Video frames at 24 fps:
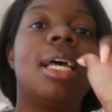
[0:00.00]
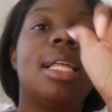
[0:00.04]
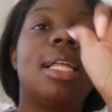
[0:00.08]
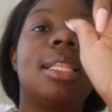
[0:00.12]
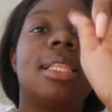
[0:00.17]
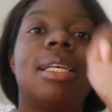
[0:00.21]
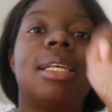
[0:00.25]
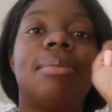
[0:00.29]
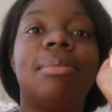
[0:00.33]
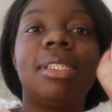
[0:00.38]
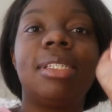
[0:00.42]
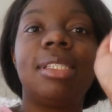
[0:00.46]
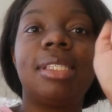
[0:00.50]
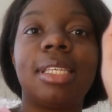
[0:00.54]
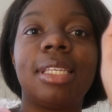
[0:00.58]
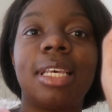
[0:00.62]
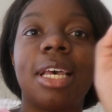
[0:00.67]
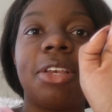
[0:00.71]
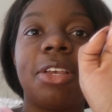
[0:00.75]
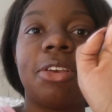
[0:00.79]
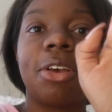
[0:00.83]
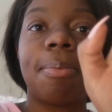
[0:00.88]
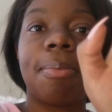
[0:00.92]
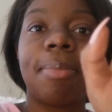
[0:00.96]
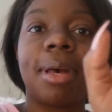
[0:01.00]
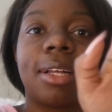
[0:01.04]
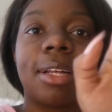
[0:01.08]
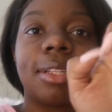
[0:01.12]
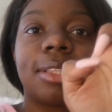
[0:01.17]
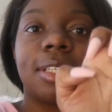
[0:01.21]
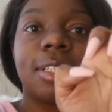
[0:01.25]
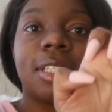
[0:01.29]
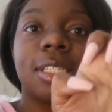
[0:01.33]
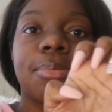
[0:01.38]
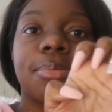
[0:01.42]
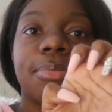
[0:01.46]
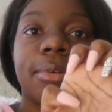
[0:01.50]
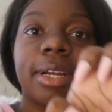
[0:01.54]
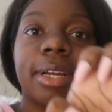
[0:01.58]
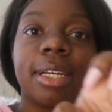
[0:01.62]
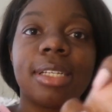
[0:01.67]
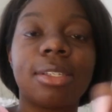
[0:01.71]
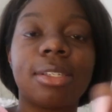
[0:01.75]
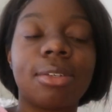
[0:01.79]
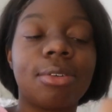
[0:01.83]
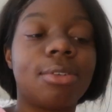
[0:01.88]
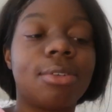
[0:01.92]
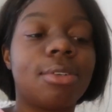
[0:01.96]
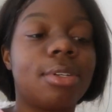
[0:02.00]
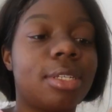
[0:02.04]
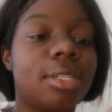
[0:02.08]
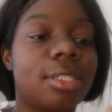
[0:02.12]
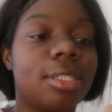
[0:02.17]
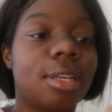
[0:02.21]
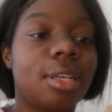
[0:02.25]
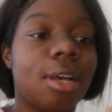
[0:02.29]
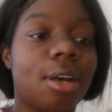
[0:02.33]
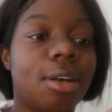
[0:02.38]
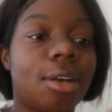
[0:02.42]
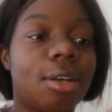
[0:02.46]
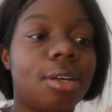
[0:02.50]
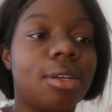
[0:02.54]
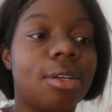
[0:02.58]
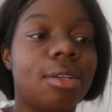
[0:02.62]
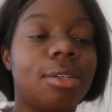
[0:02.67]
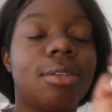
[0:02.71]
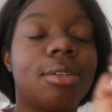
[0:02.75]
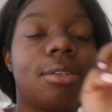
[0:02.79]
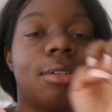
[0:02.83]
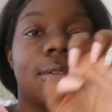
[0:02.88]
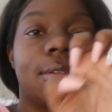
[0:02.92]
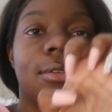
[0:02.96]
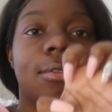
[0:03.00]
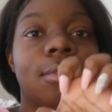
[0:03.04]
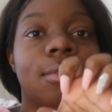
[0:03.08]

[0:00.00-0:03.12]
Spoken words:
let me tell you about these press-ons, y'all.